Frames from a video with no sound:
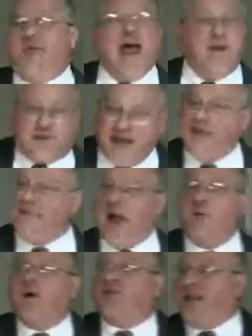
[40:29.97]

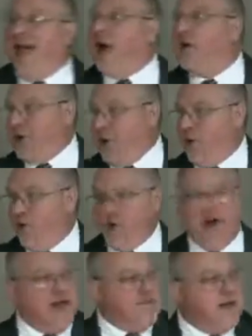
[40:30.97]
They will tell you
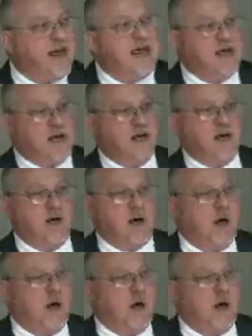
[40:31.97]
and me,